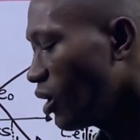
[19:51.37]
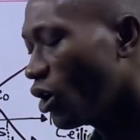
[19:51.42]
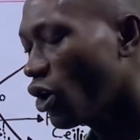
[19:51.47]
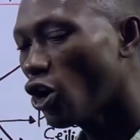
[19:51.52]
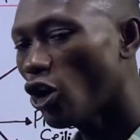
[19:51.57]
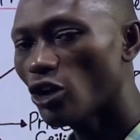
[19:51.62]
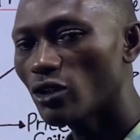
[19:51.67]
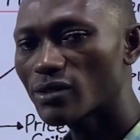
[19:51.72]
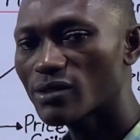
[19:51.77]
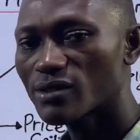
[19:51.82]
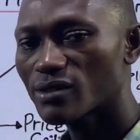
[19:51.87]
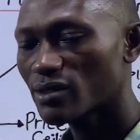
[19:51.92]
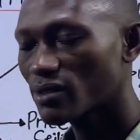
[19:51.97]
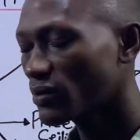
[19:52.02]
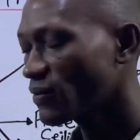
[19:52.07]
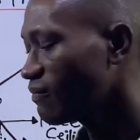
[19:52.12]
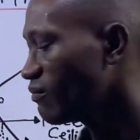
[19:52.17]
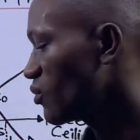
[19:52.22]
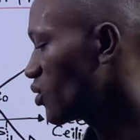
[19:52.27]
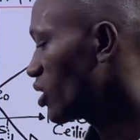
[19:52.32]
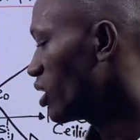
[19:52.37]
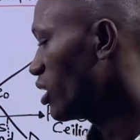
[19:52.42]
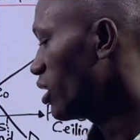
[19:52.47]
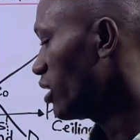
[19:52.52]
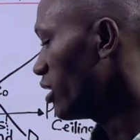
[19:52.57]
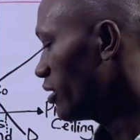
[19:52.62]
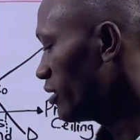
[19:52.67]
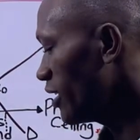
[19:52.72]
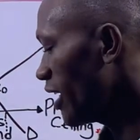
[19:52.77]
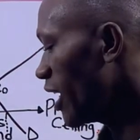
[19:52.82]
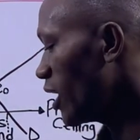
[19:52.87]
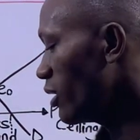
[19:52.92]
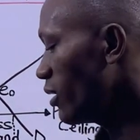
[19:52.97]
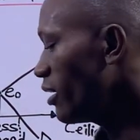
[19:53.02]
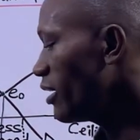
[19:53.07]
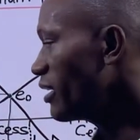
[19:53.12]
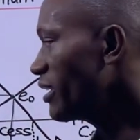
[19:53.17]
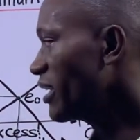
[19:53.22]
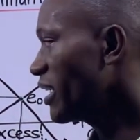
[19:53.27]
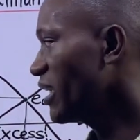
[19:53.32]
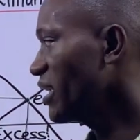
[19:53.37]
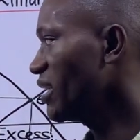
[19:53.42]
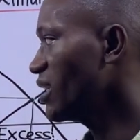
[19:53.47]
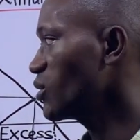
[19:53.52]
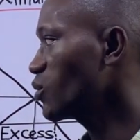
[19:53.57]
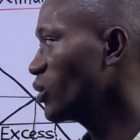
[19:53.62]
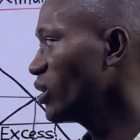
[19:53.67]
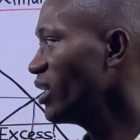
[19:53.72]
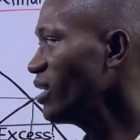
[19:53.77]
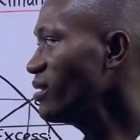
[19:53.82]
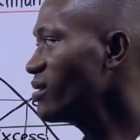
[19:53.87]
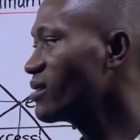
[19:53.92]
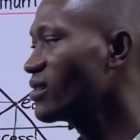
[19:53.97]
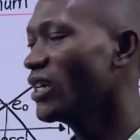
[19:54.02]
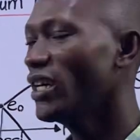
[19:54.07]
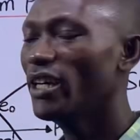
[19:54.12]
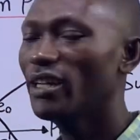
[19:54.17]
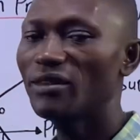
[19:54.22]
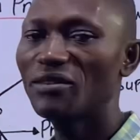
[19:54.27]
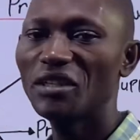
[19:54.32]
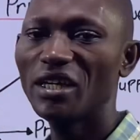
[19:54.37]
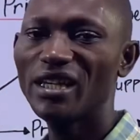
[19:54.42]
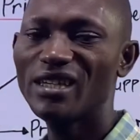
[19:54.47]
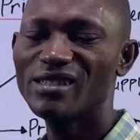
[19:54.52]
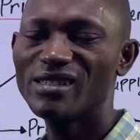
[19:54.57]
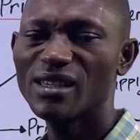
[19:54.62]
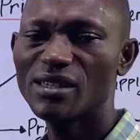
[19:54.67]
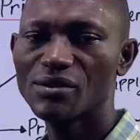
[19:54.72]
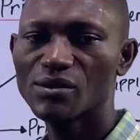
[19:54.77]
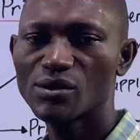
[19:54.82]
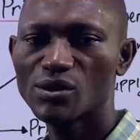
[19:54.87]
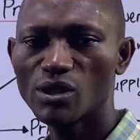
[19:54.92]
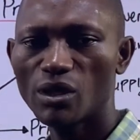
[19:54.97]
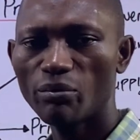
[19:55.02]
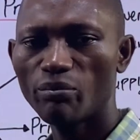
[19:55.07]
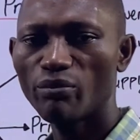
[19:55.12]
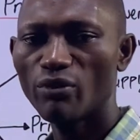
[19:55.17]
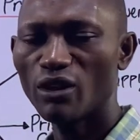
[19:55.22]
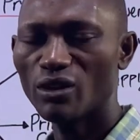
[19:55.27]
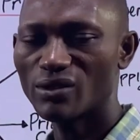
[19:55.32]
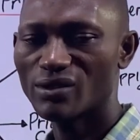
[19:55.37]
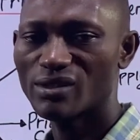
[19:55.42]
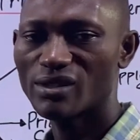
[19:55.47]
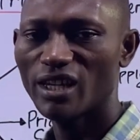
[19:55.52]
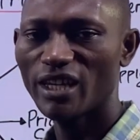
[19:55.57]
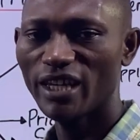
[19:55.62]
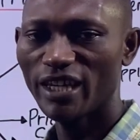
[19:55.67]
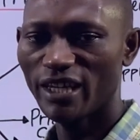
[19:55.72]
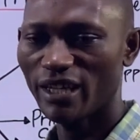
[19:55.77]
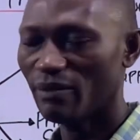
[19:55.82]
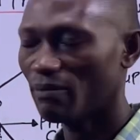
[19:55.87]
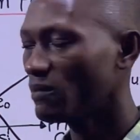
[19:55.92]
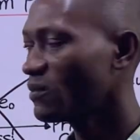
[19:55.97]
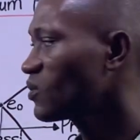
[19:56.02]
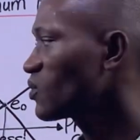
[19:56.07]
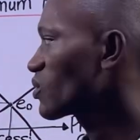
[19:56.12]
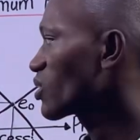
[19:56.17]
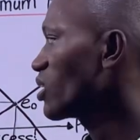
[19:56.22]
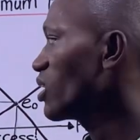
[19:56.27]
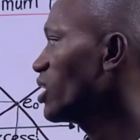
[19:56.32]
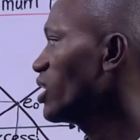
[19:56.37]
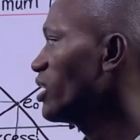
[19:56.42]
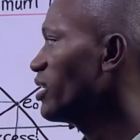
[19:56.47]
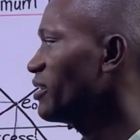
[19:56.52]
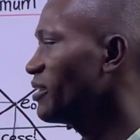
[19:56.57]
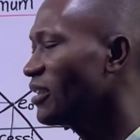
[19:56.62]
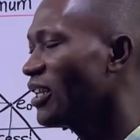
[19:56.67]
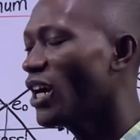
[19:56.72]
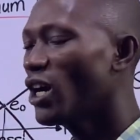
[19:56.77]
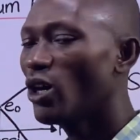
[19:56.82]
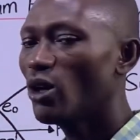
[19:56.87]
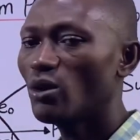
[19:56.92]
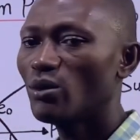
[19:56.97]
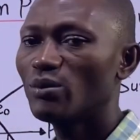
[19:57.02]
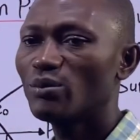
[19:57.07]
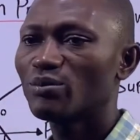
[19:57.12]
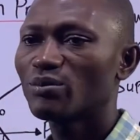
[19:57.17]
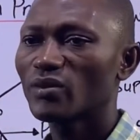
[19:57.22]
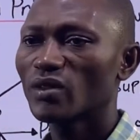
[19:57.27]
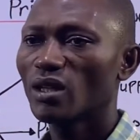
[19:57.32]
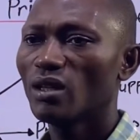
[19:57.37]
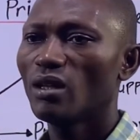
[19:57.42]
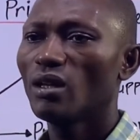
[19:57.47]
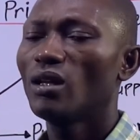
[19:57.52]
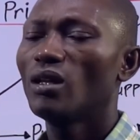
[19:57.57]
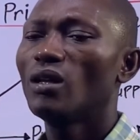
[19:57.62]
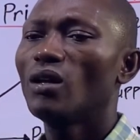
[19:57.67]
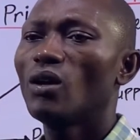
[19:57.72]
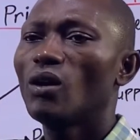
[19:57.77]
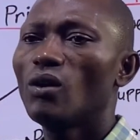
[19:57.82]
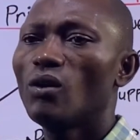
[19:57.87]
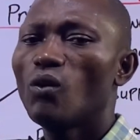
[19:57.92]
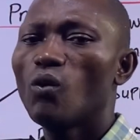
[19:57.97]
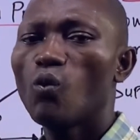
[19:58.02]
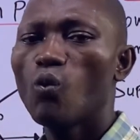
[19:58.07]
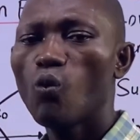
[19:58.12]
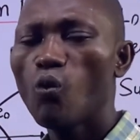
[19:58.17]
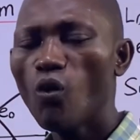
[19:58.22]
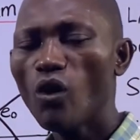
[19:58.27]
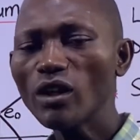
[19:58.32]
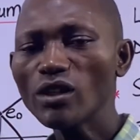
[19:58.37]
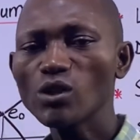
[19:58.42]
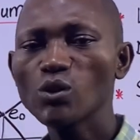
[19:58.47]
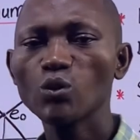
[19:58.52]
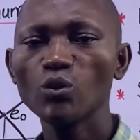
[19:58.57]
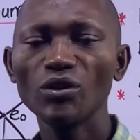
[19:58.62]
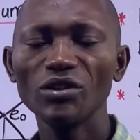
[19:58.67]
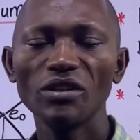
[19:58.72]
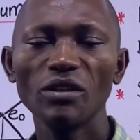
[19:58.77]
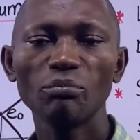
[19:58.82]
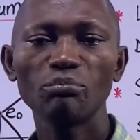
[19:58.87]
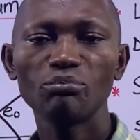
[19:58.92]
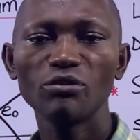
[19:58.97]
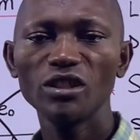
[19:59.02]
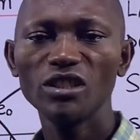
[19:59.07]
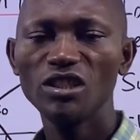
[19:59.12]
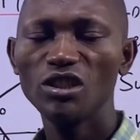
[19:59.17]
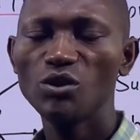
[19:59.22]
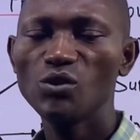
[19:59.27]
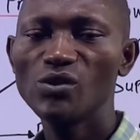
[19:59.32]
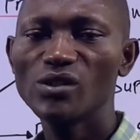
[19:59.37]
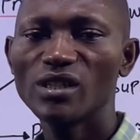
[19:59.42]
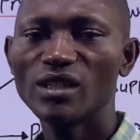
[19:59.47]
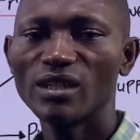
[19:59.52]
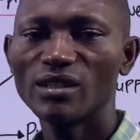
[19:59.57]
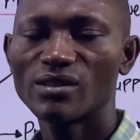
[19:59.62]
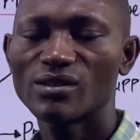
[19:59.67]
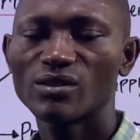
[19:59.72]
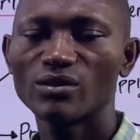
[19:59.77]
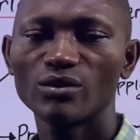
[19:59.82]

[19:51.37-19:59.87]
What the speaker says: costs. Now, look at this. We did say there is a surplus here. Now, what would the producers